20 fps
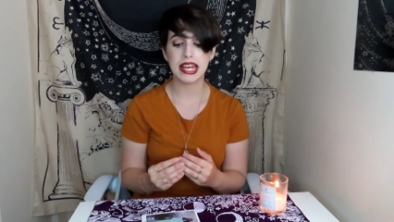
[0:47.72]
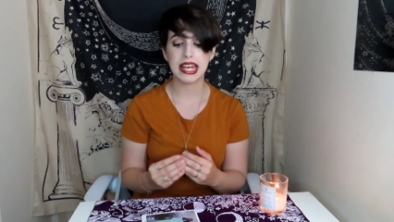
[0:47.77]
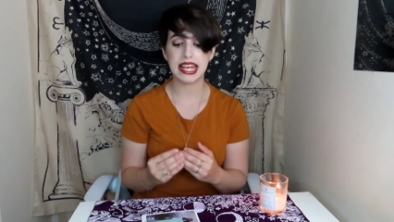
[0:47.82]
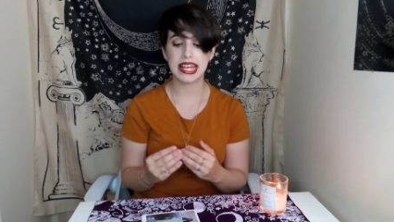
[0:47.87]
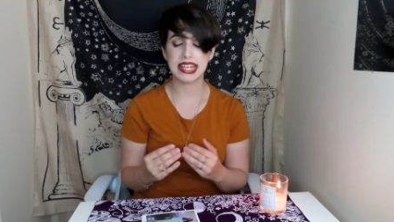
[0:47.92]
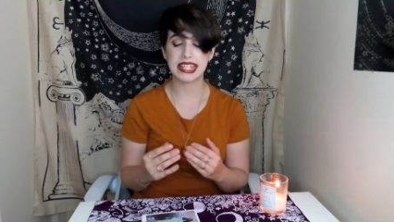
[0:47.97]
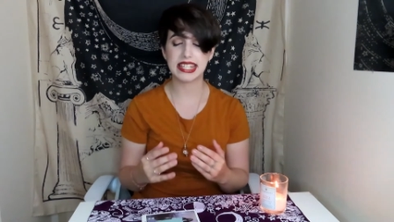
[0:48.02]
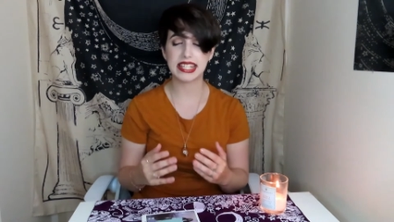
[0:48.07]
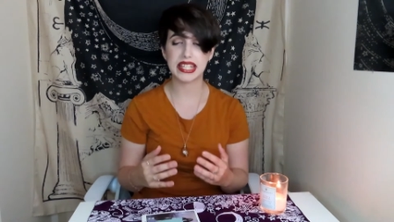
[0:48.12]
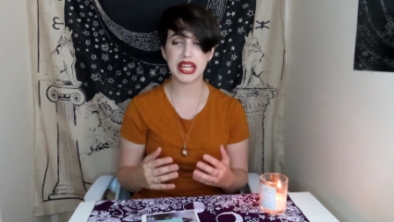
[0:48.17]

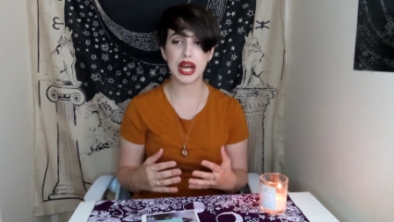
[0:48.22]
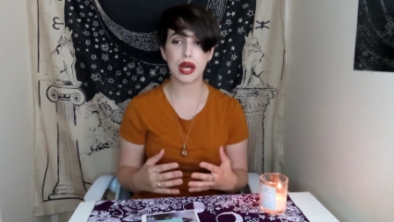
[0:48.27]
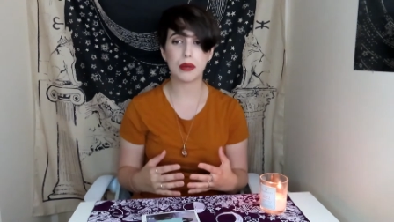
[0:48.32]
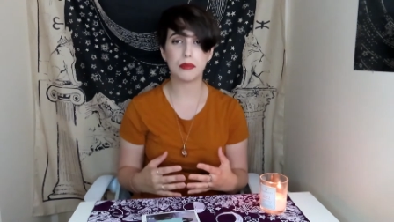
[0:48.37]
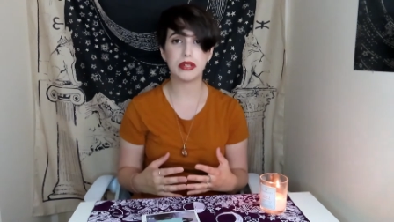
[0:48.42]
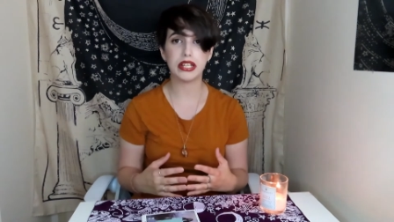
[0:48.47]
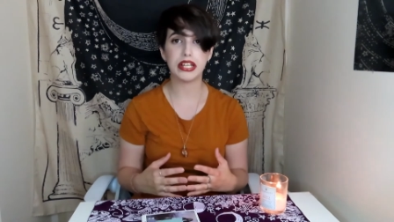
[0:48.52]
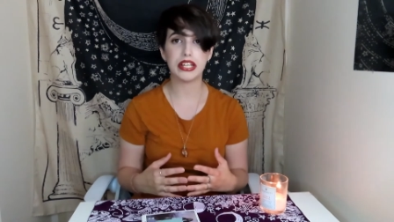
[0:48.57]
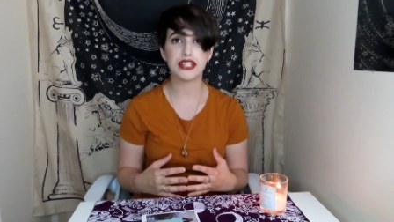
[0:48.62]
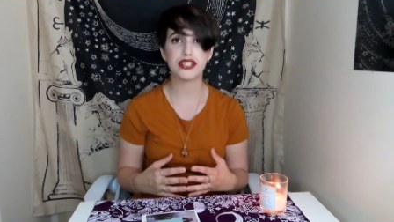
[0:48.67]

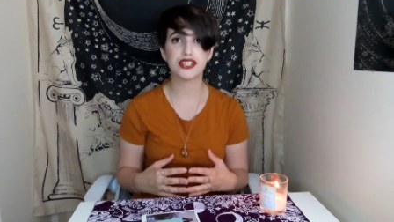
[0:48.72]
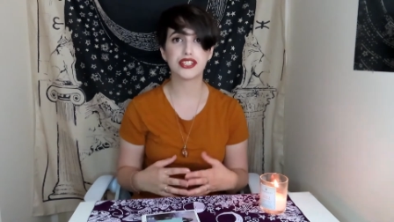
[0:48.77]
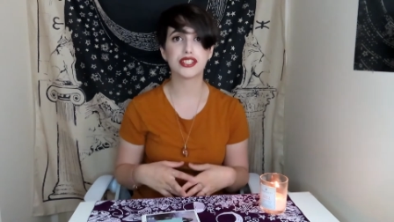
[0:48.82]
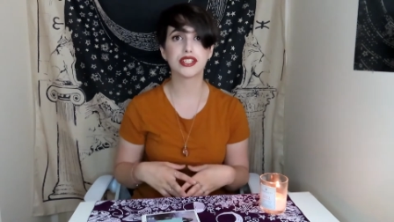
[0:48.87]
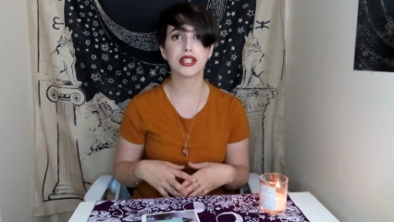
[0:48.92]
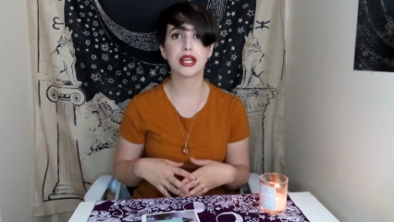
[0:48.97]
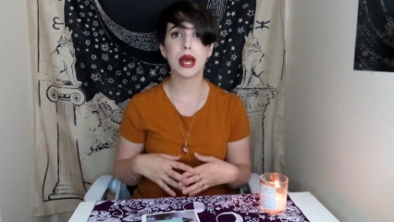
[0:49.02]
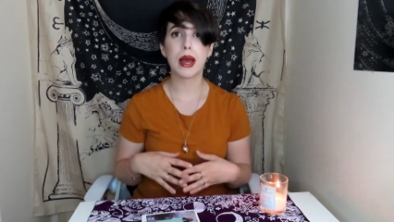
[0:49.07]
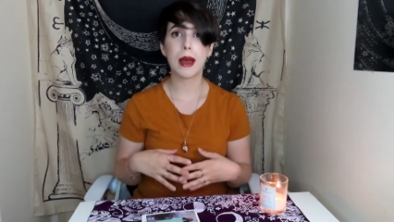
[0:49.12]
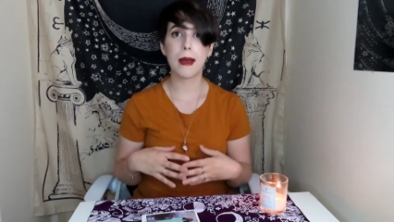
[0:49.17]
established
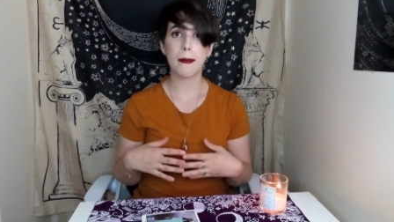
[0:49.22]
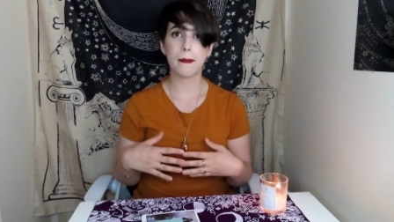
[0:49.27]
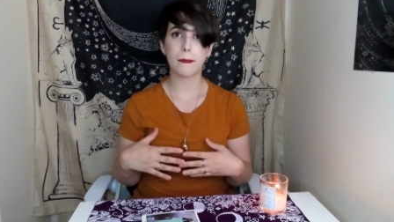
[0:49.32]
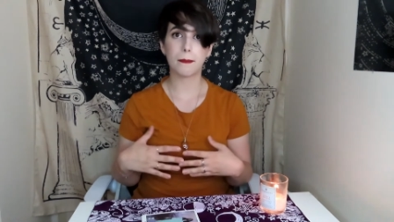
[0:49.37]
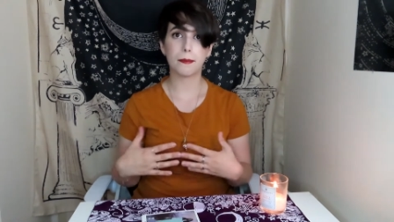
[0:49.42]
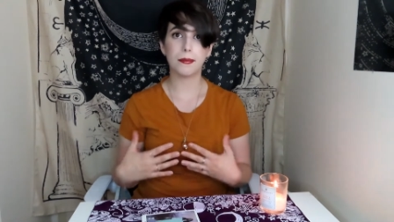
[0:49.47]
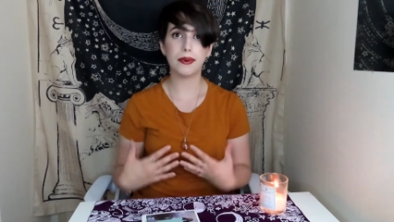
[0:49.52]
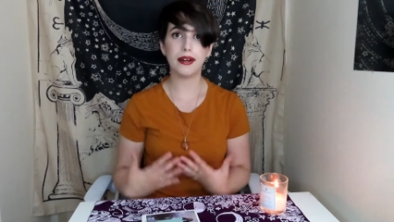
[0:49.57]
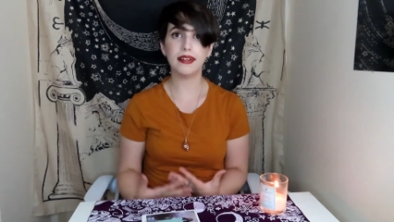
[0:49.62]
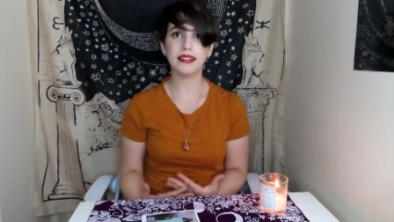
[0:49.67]

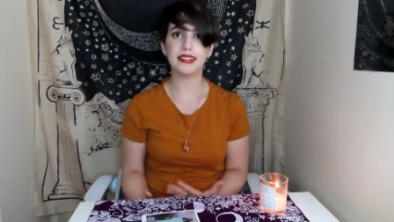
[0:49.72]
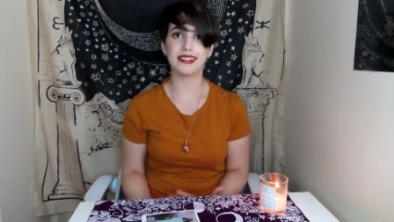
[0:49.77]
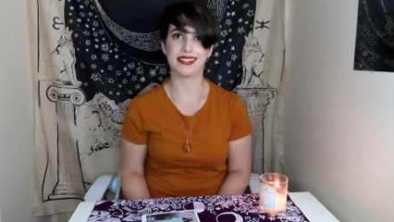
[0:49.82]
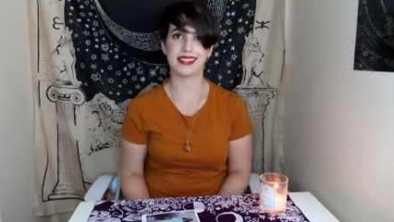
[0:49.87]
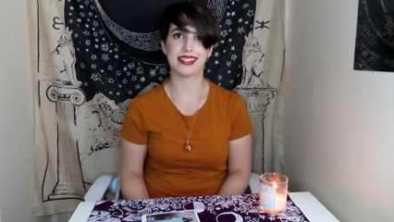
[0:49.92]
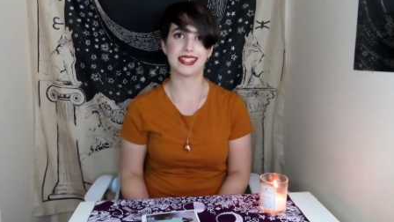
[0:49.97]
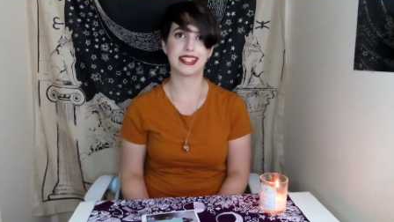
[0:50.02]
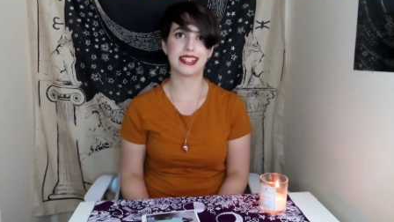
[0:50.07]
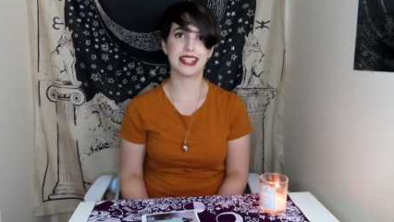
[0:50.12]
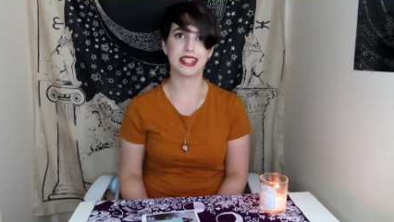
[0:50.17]

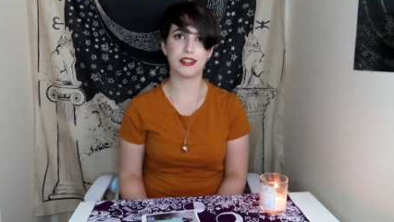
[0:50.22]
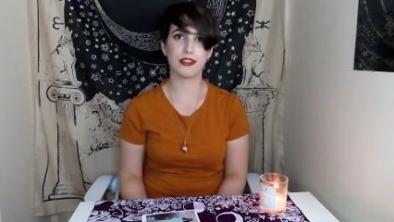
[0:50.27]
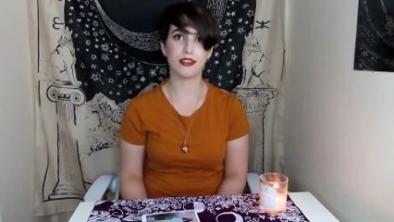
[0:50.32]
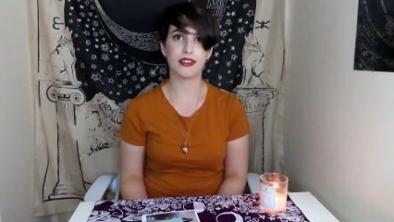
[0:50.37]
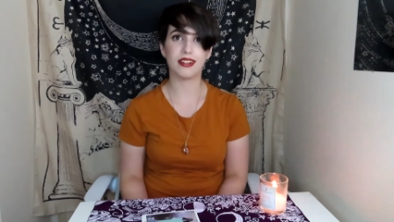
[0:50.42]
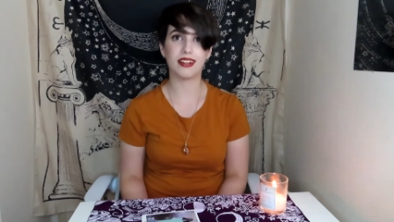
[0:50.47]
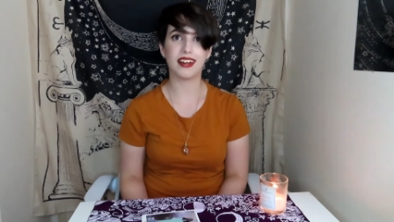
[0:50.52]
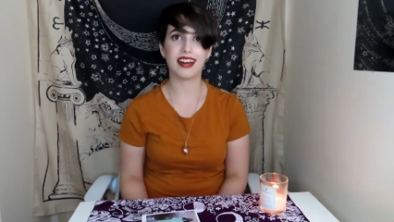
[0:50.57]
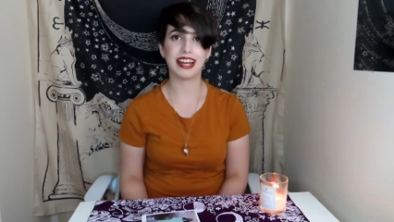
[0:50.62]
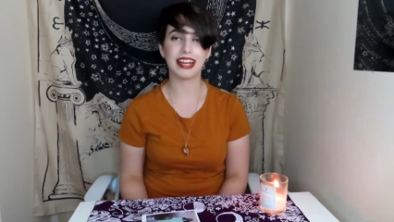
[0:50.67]
balance in your
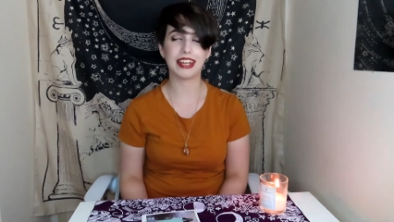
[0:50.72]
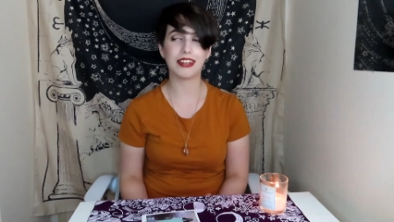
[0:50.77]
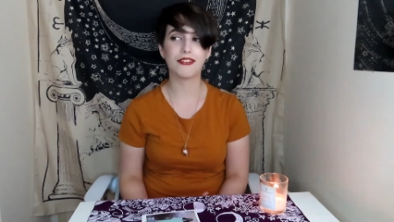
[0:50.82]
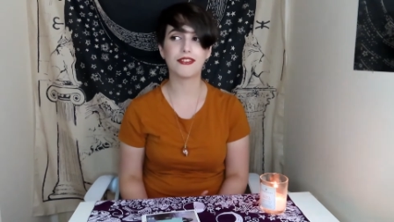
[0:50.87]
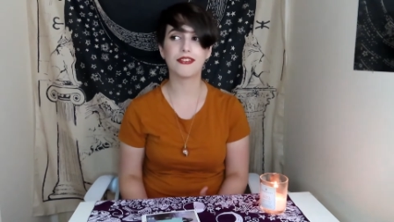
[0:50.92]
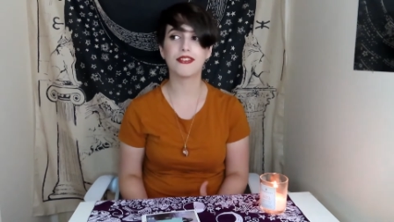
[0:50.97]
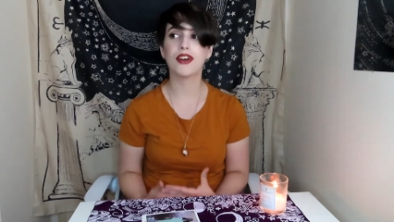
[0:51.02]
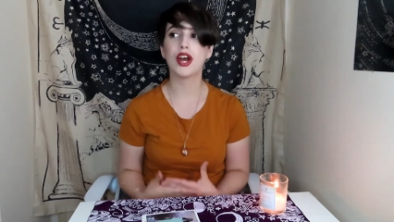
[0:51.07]
life.